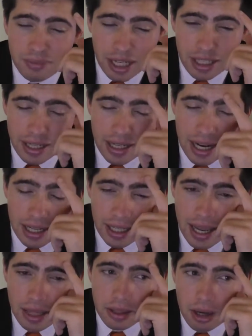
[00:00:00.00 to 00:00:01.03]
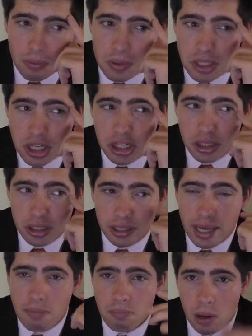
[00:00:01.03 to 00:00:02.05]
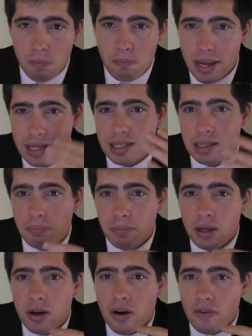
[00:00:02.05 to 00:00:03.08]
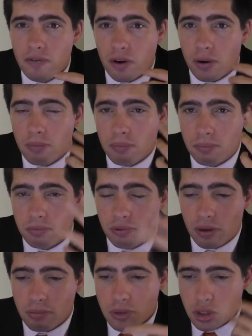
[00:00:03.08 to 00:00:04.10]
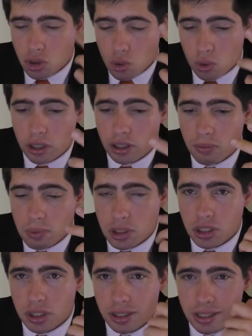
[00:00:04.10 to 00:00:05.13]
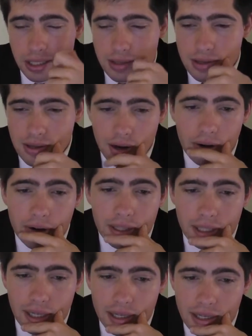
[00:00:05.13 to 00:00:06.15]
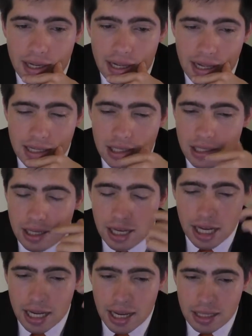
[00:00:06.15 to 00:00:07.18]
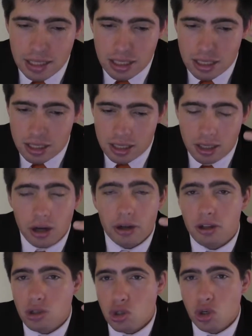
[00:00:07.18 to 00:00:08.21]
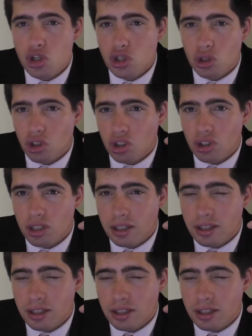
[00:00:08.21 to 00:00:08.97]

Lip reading: and you can't allow the opposition to get momentum from scoring opportunities. So it's so crucial